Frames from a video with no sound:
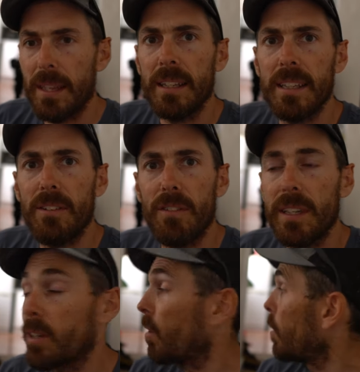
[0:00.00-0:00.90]
it
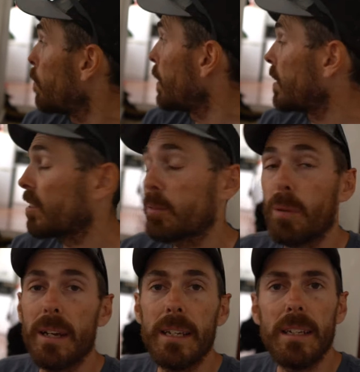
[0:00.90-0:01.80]
definitely got a bit
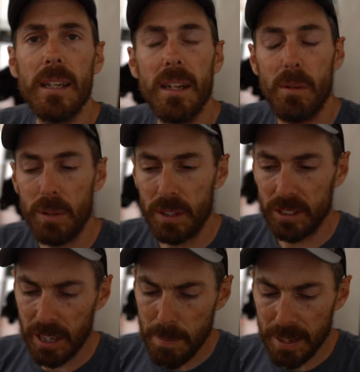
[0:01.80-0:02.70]
sprayed uh, with the
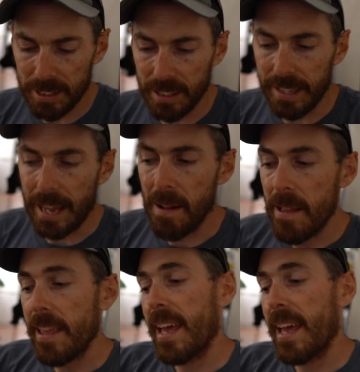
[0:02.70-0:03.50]
sea mist and that.